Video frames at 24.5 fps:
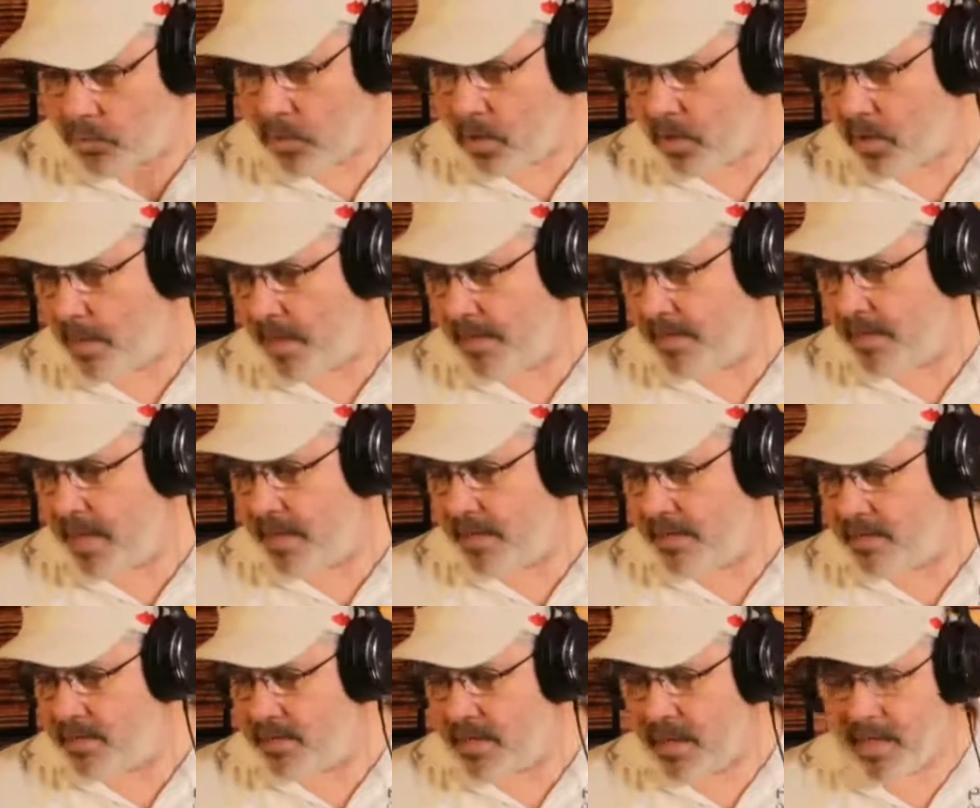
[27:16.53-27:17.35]
about that
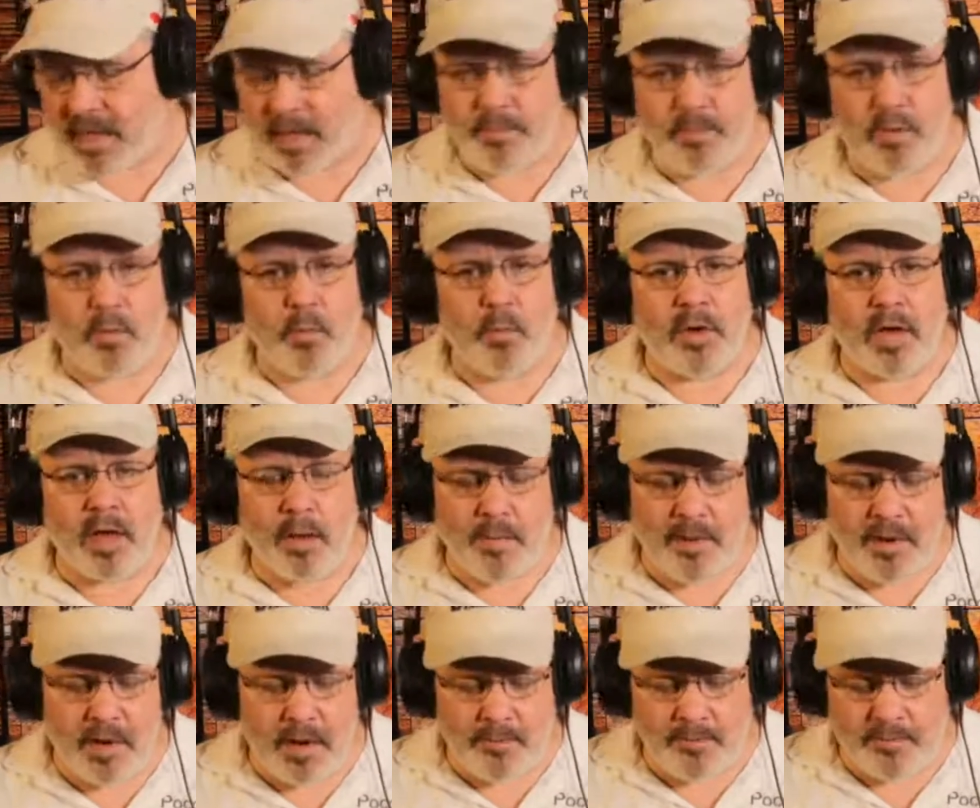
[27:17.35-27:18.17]
in a second, but
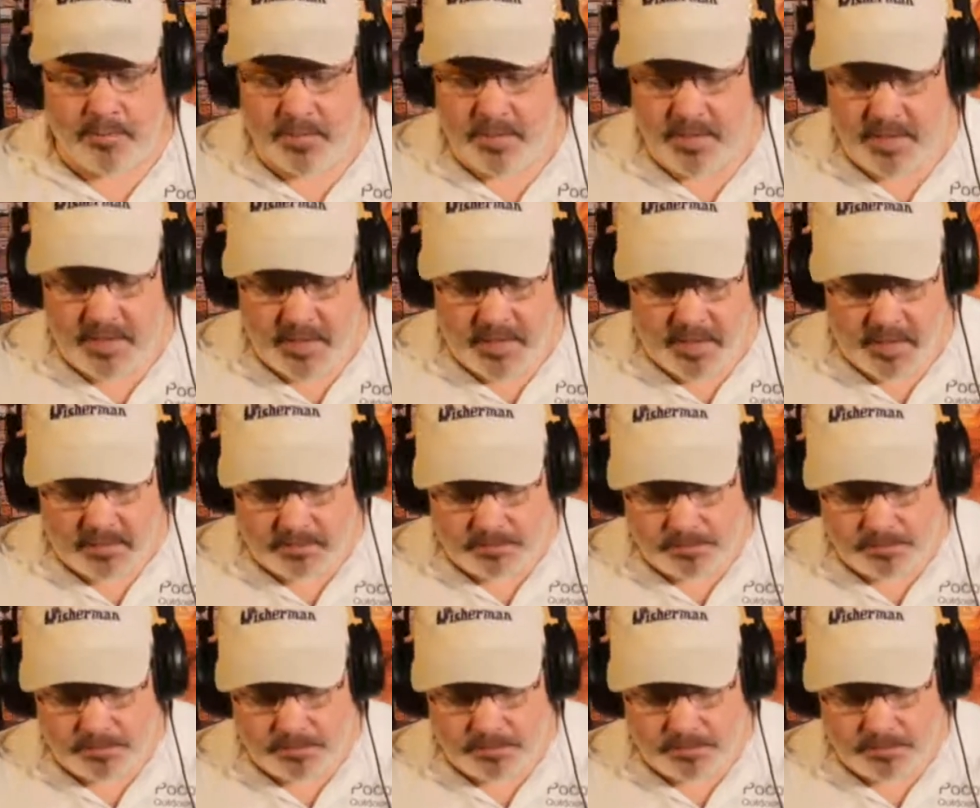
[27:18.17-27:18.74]
coming up for the